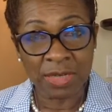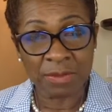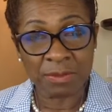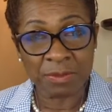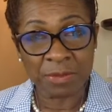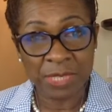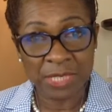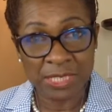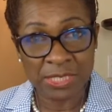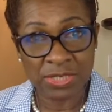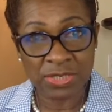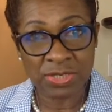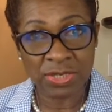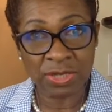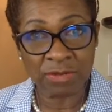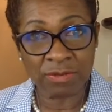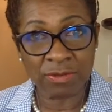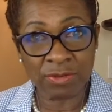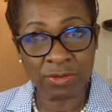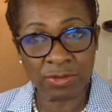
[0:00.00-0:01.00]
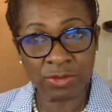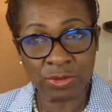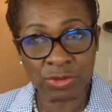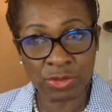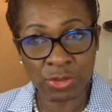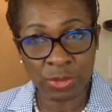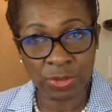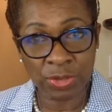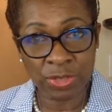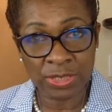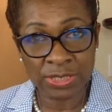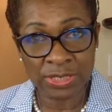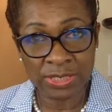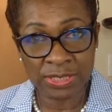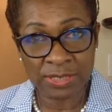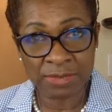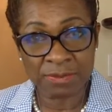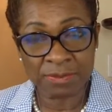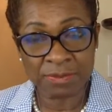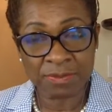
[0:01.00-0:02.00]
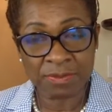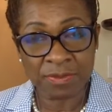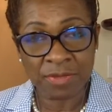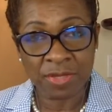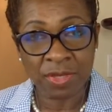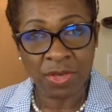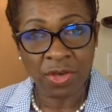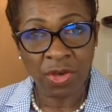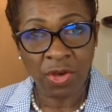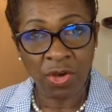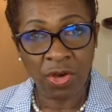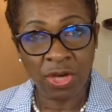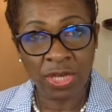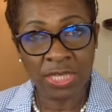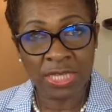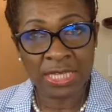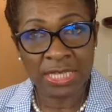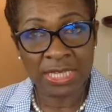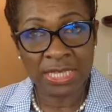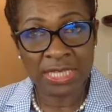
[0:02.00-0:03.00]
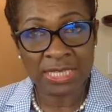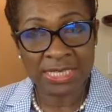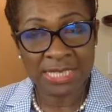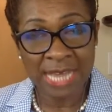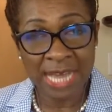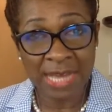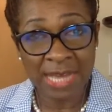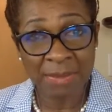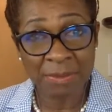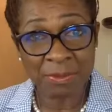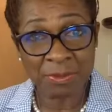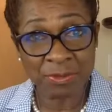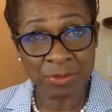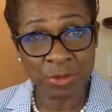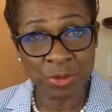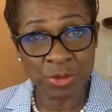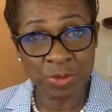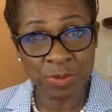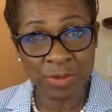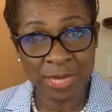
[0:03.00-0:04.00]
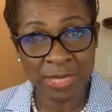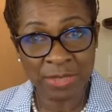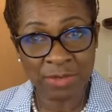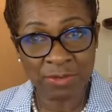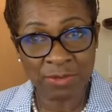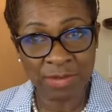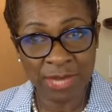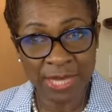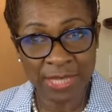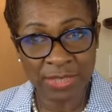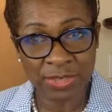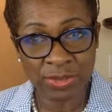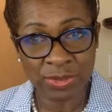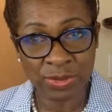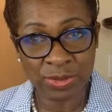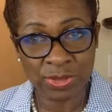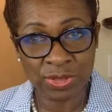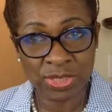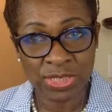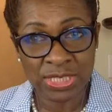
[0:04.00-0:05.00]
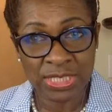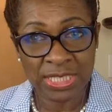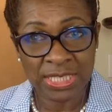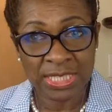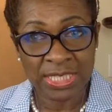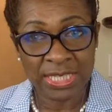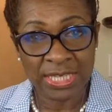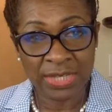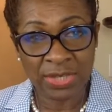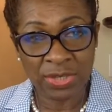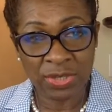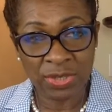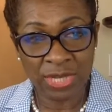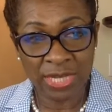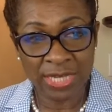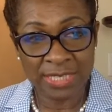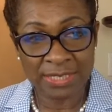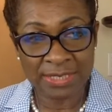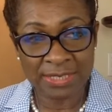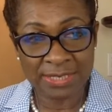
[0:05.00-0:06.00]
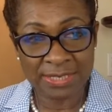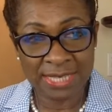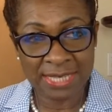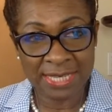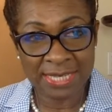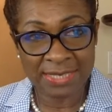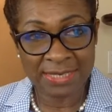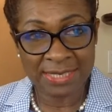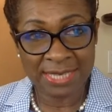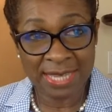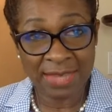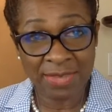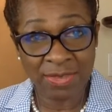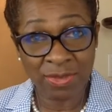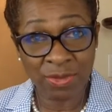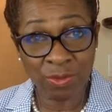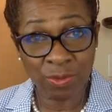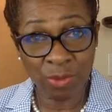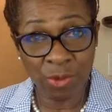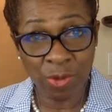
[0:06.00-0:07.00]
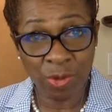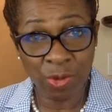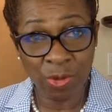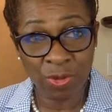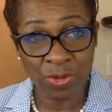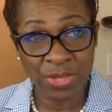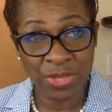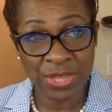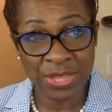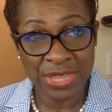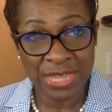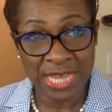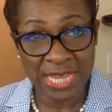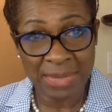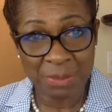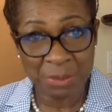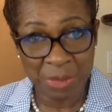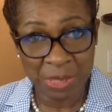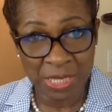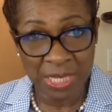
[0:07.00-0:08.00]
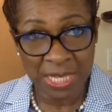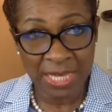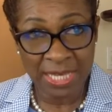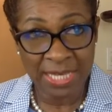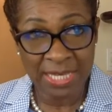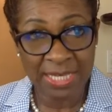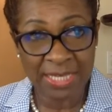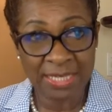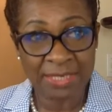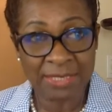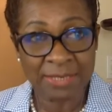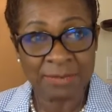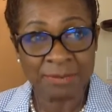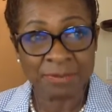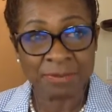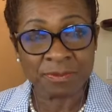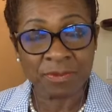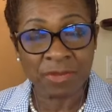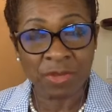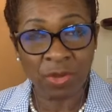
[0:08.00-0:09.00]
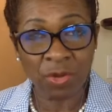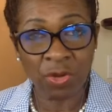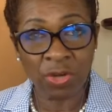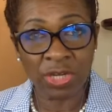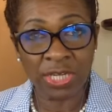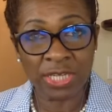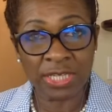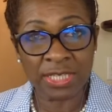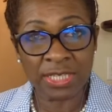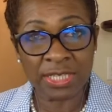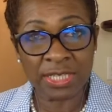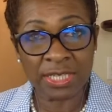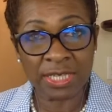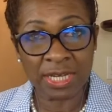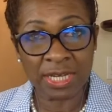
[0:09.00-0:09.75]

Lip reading: piece of journalism on the top food manufacturers in the United States and the role that they play on